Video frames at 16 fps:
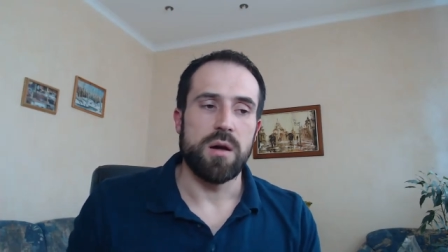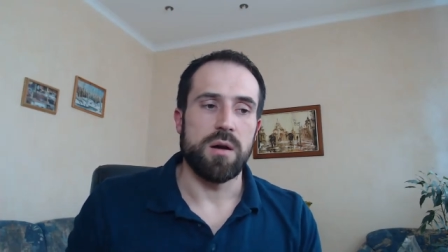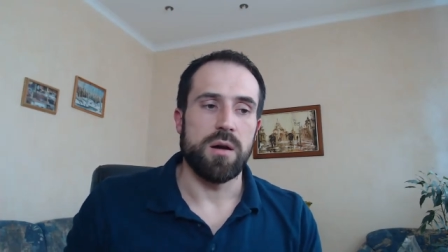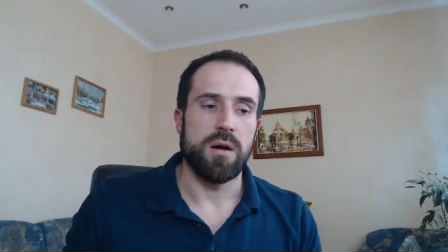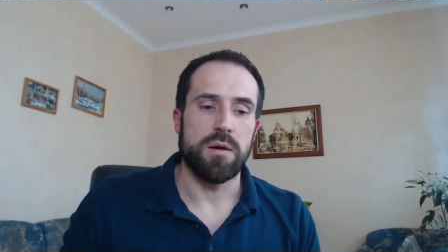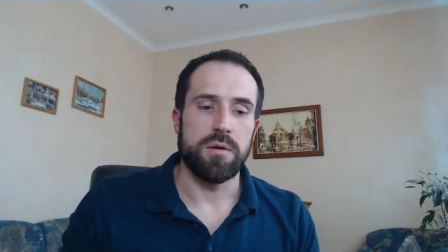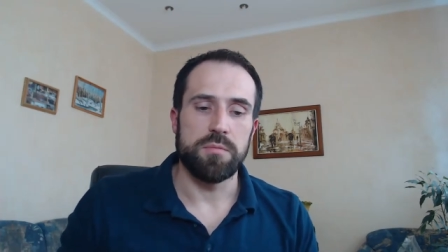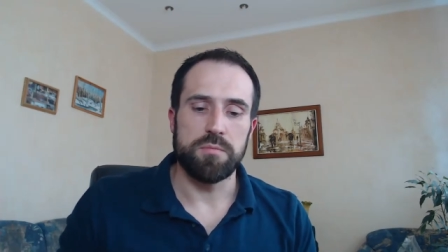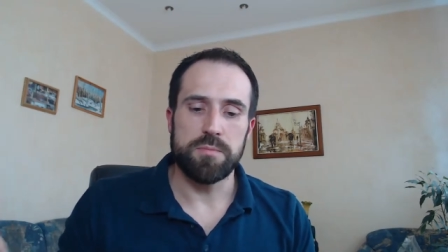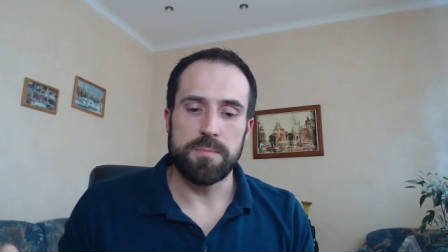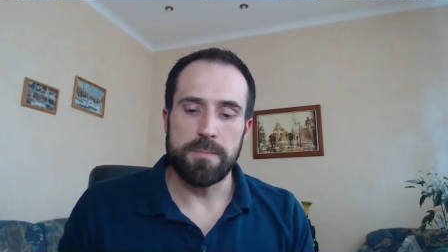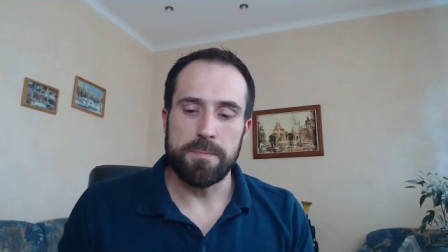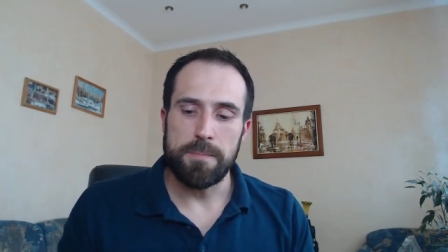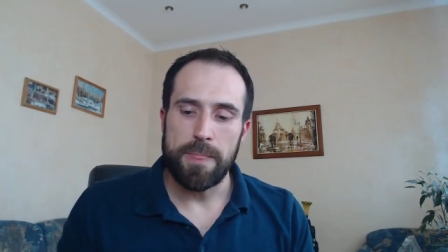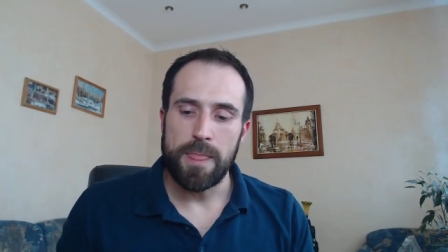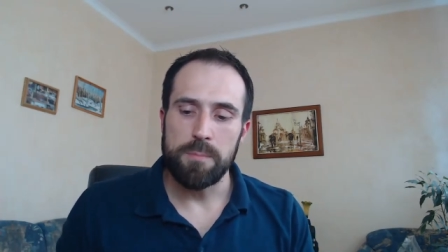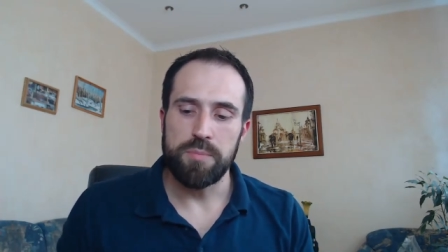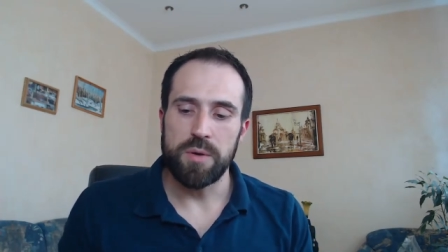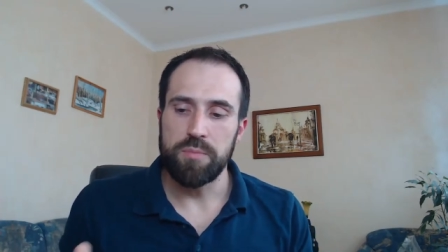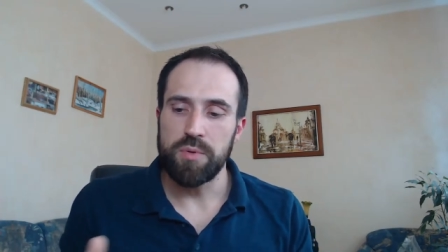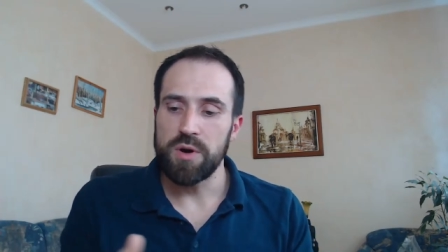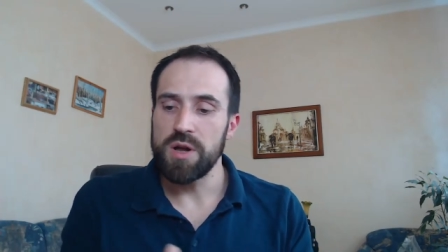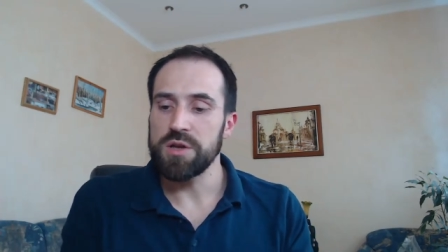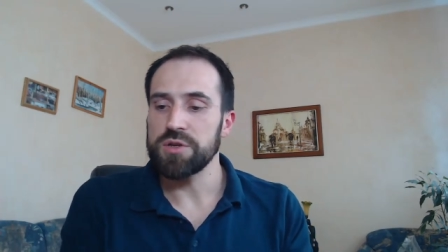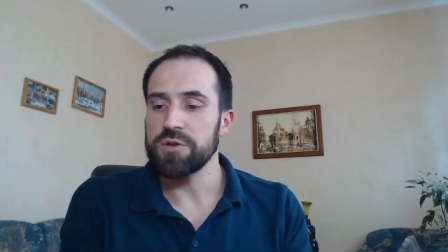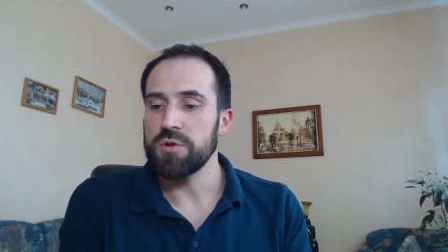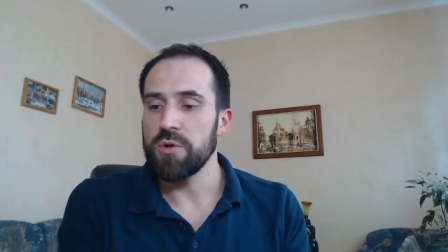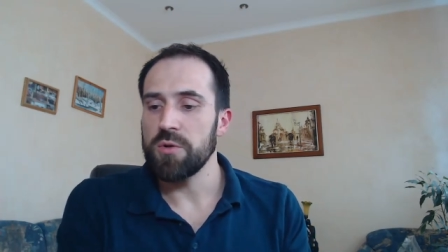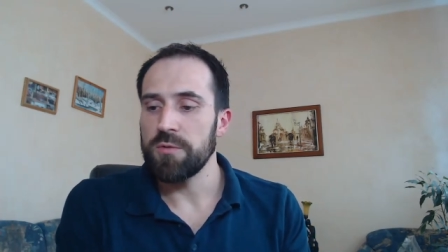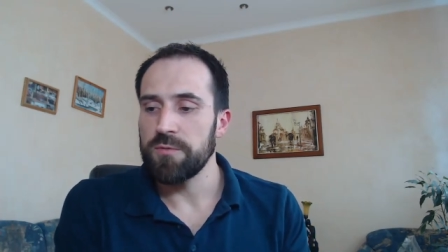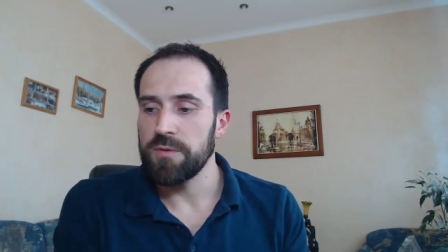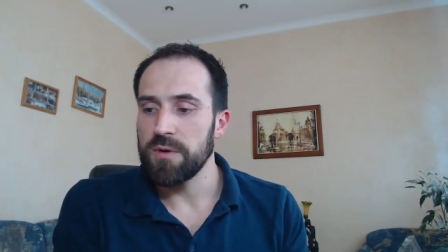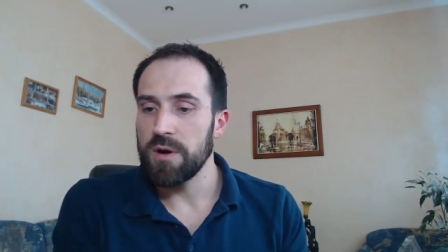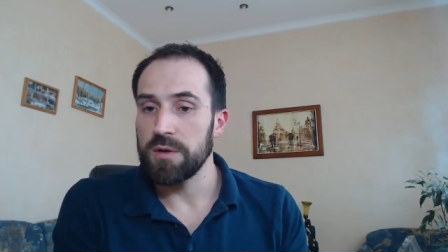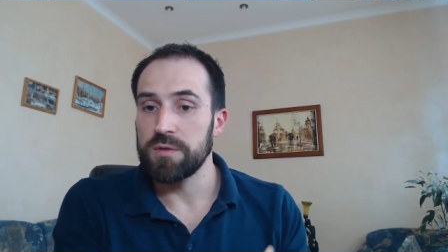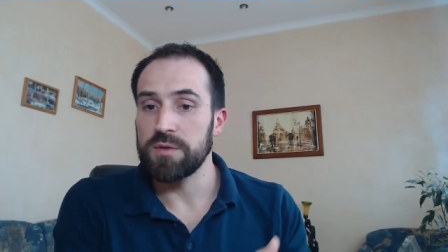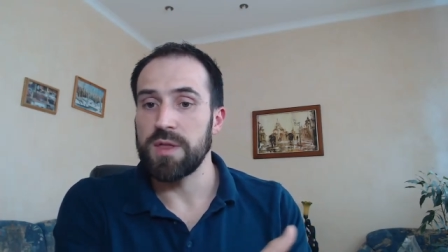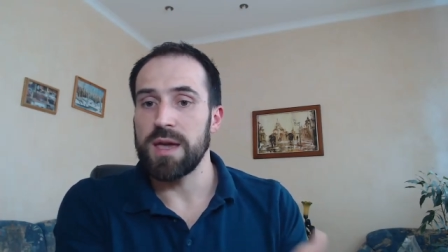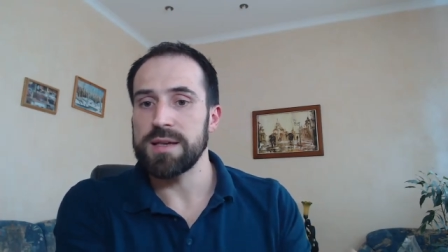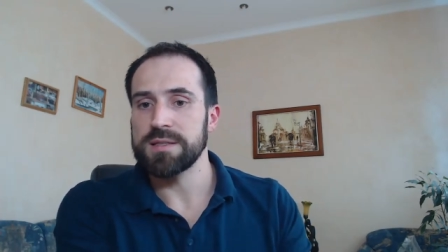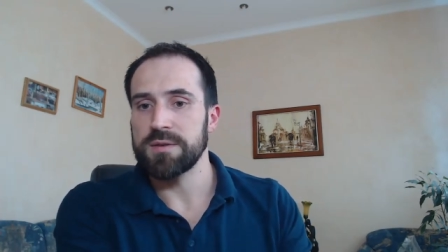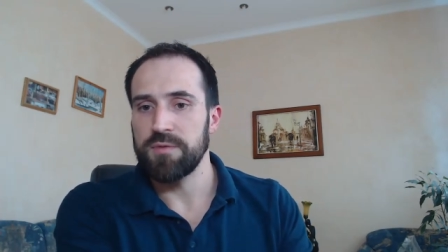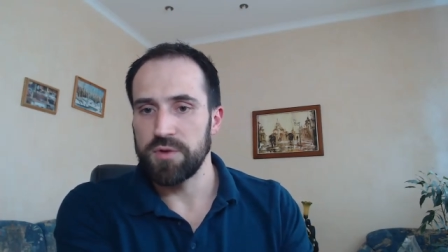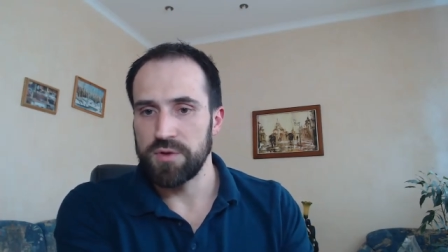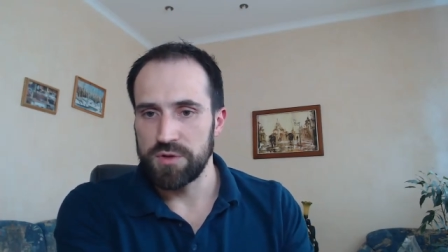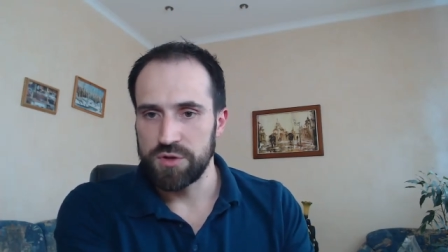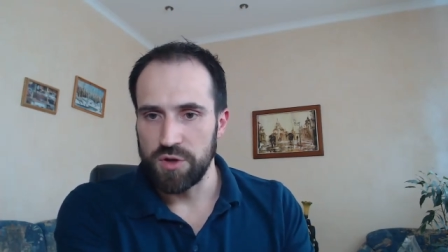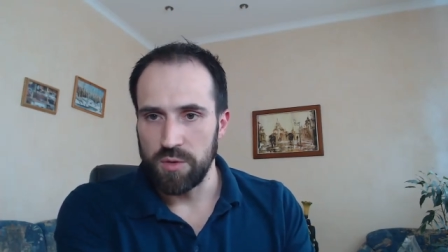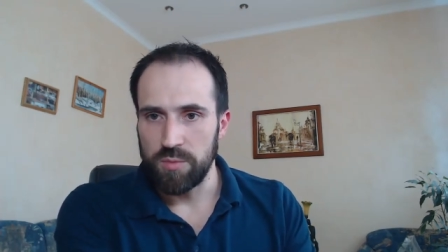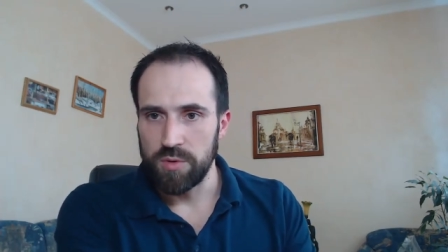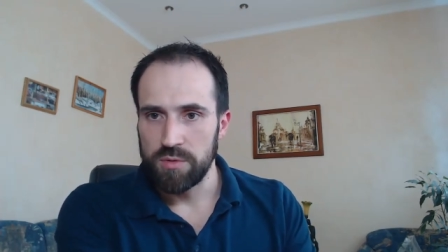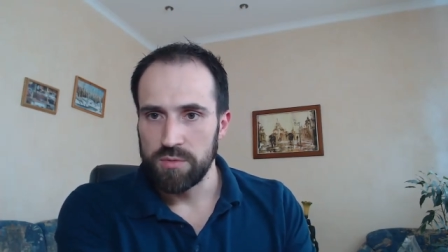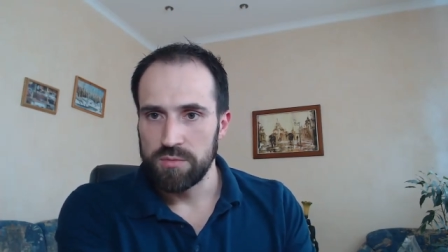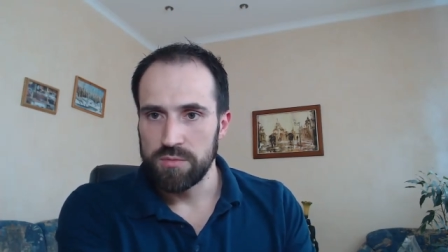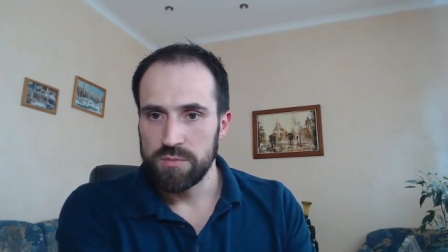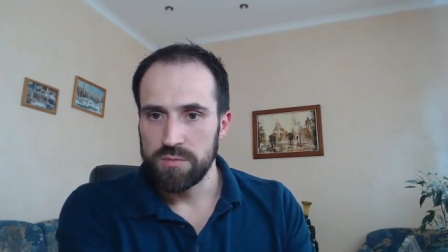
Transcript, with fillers: uh, mm, preparation of uh, task for the job.